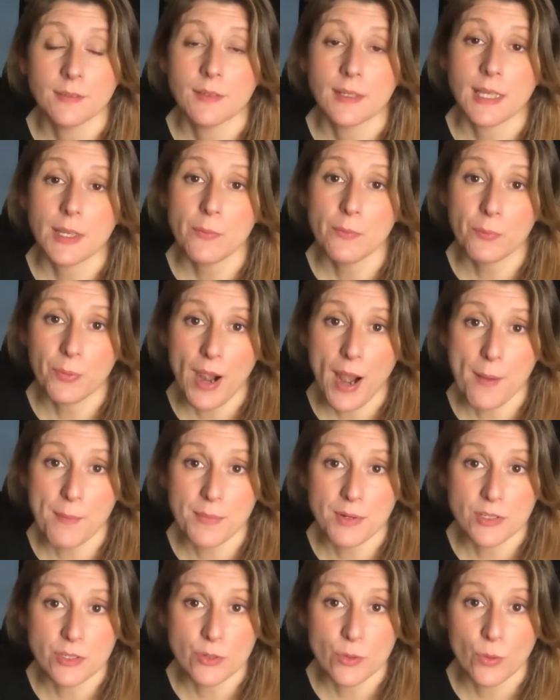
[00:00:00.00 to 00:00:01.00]
in
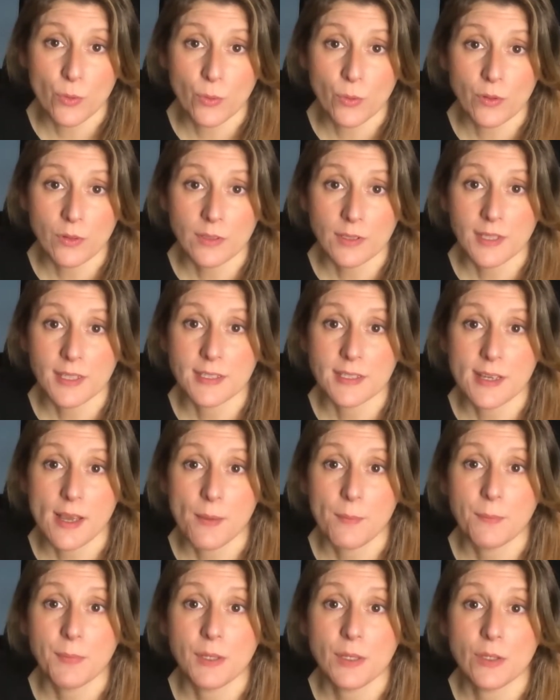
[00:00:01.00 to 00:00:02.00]
primary school, it
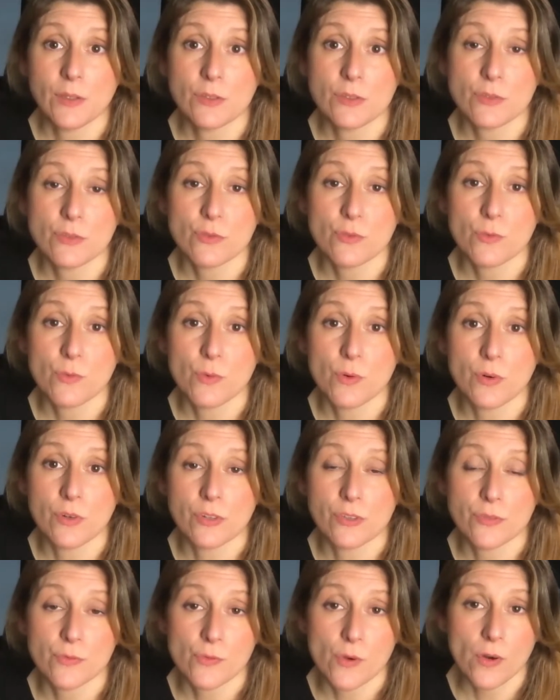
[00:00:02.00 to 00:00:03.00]
can be used
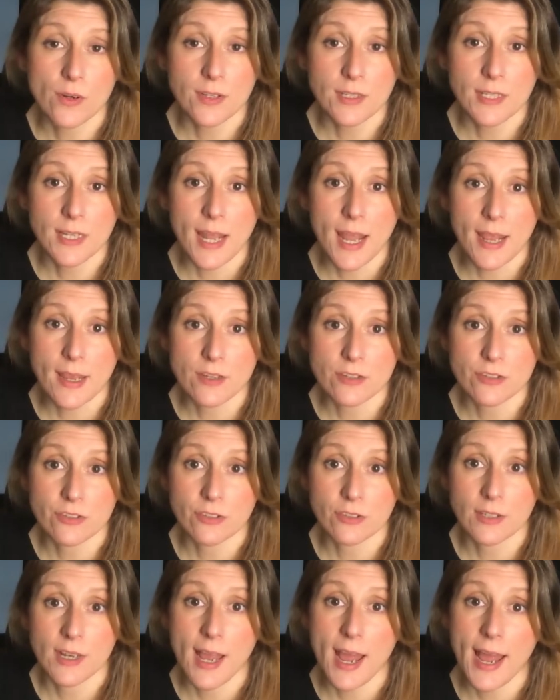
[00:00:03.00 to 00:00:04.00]
towards
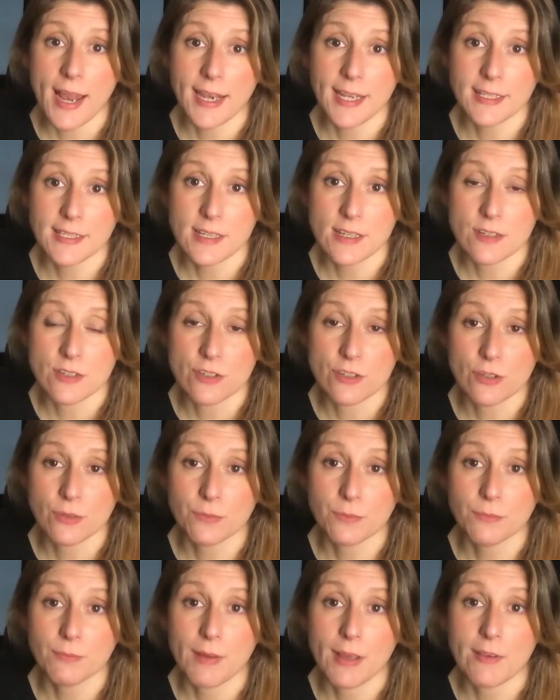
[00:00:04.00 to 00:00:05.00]
coordination and
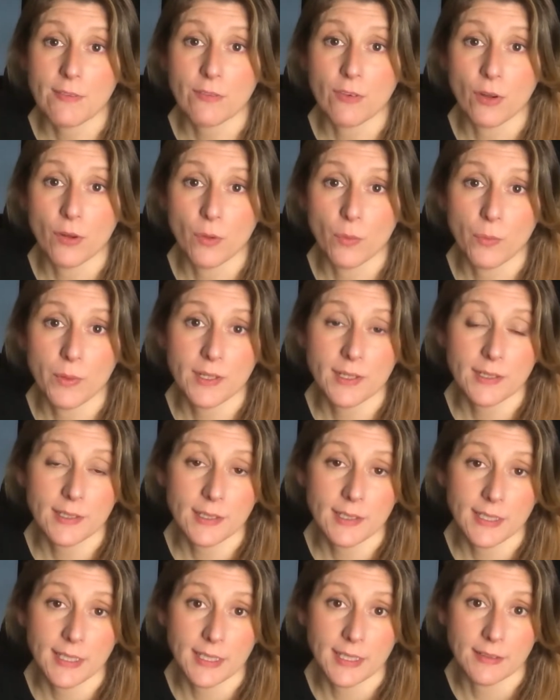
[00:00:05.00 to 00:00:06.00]
attention by following a
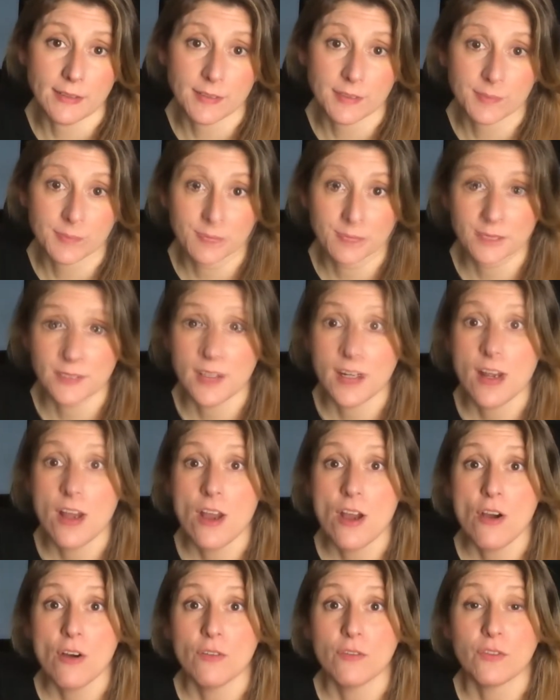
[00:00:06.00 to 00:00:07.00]
leader.
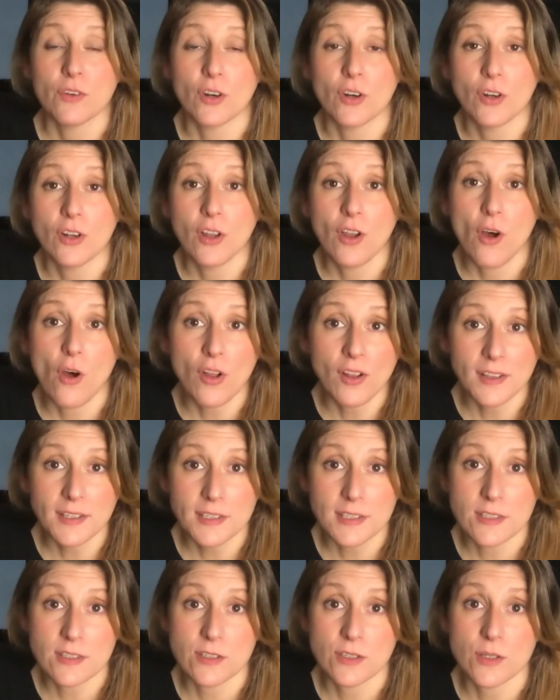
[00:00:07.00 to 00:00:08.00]
For
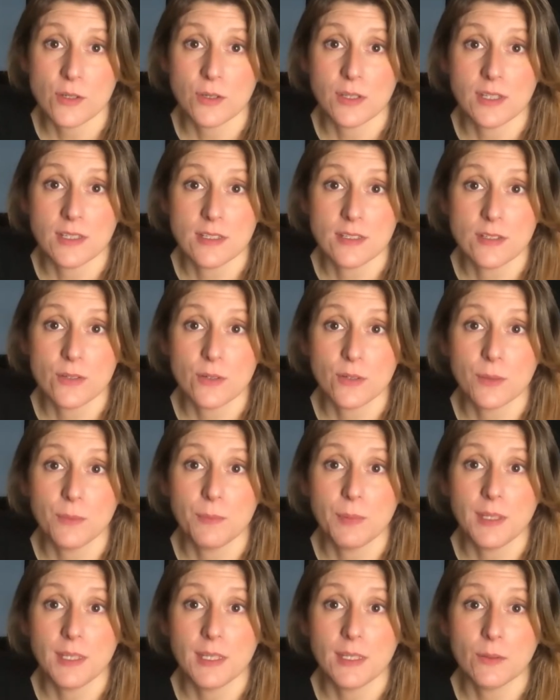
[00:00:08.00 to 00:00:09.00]
all students, could
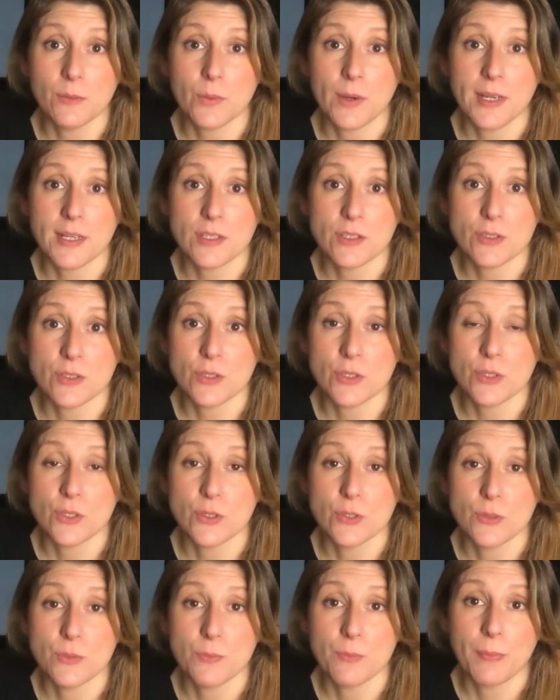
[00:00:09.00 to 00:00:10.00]
be a way
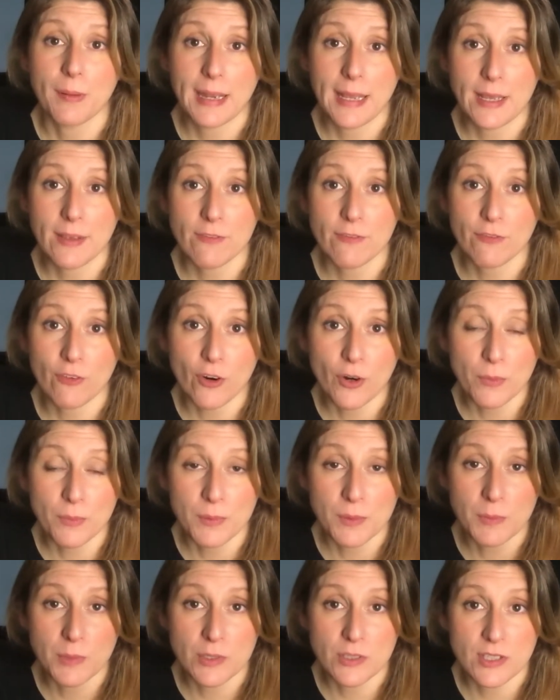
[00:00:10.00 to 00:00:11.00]
to play
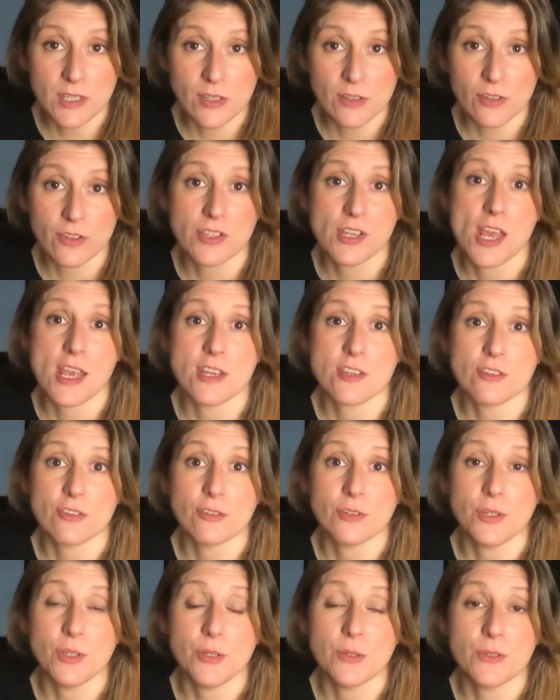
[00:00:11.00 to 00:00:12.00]
formal music notation
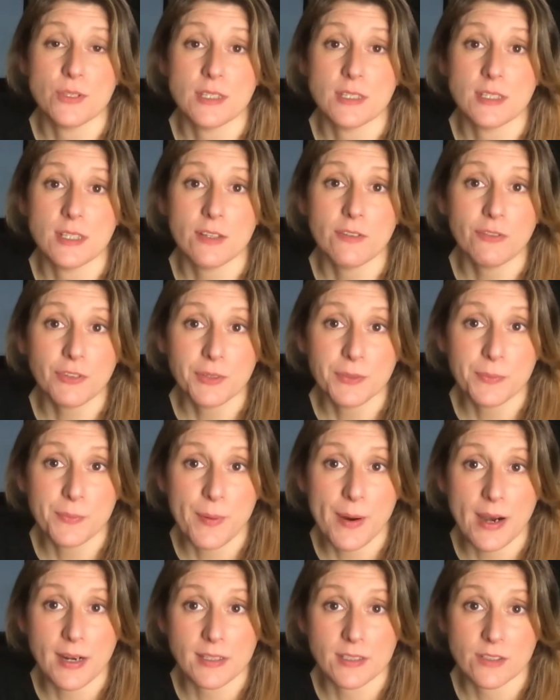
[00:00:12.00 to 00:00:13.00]
using different parts